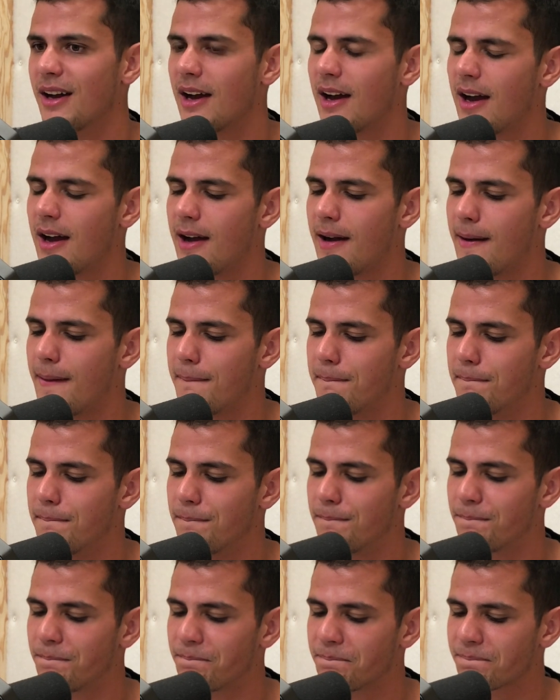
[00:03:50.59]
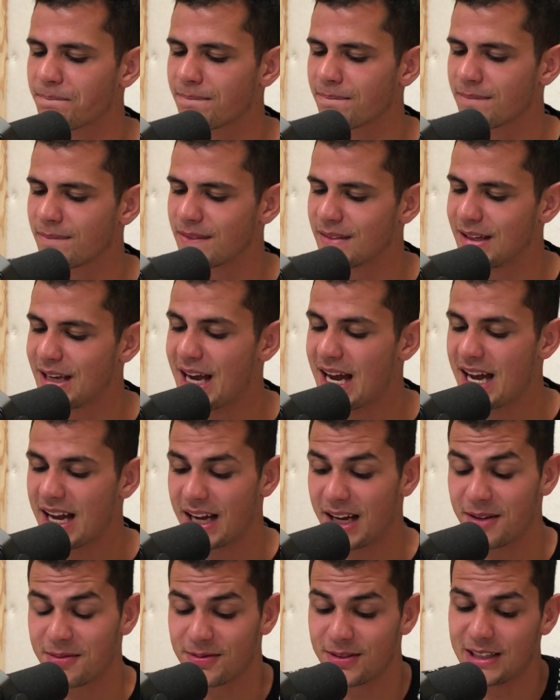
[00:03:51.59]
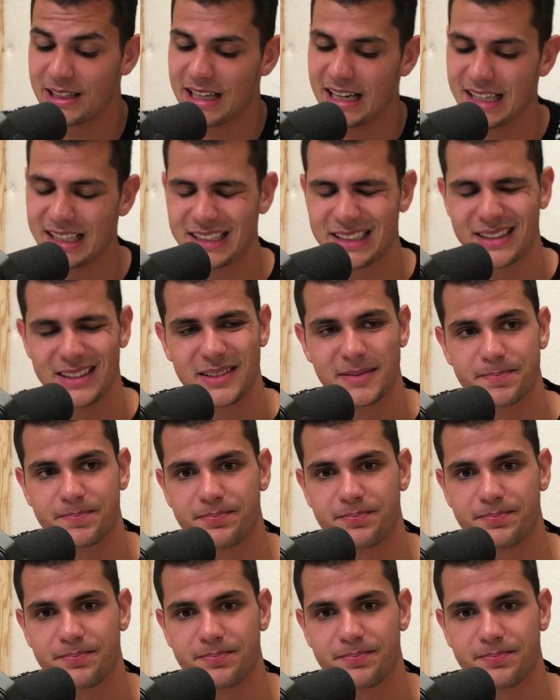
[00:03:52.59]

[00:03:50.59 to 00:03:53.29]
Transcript: Um, yeah, I feel like